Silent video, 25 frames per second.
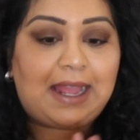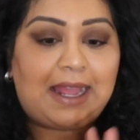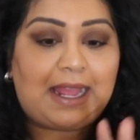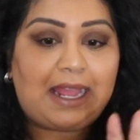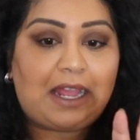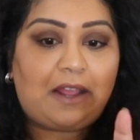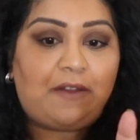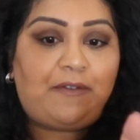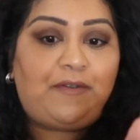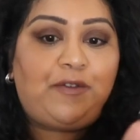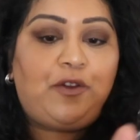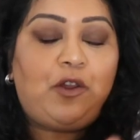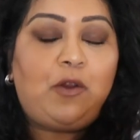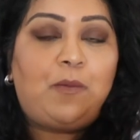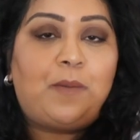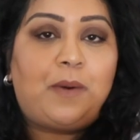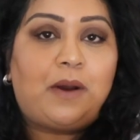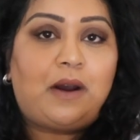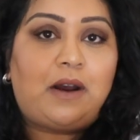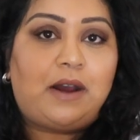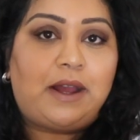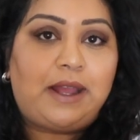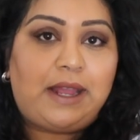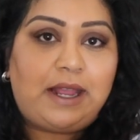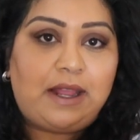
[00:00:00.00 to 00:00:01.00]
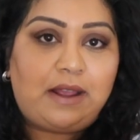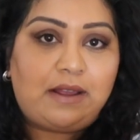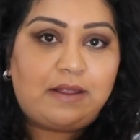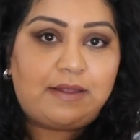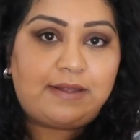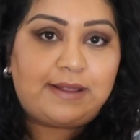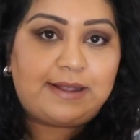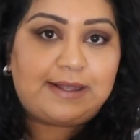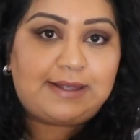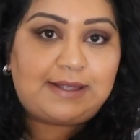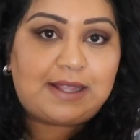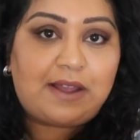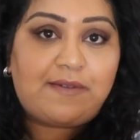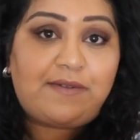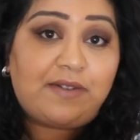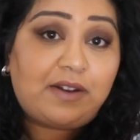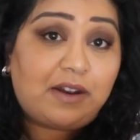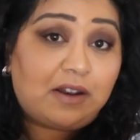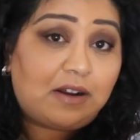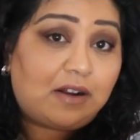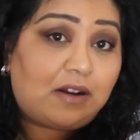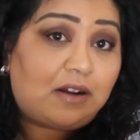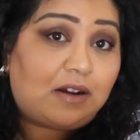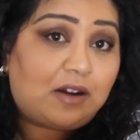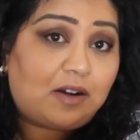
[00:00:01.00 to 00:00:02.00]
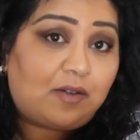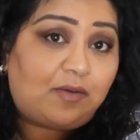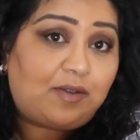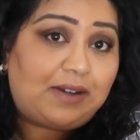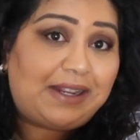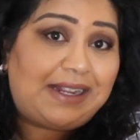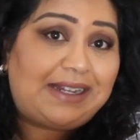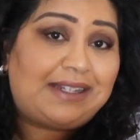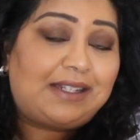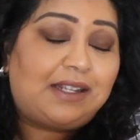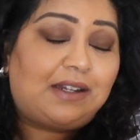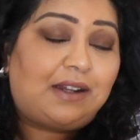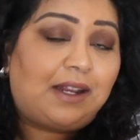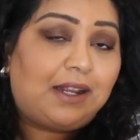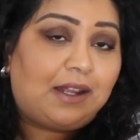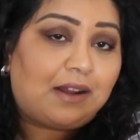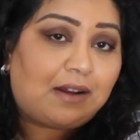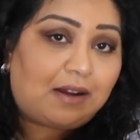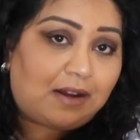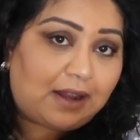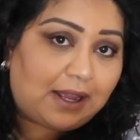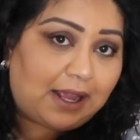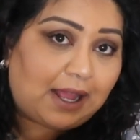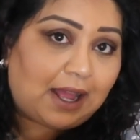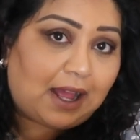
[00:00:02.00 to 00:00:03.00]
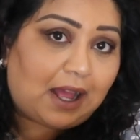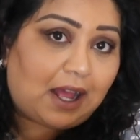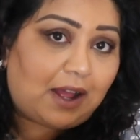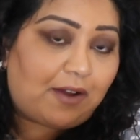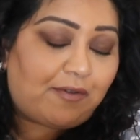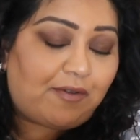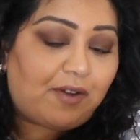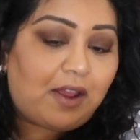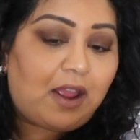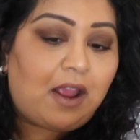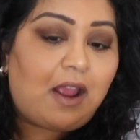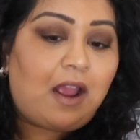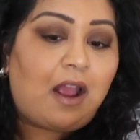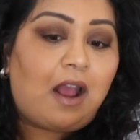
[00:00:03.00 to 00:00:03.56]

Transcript: if you buy the 7.5 liter like I have.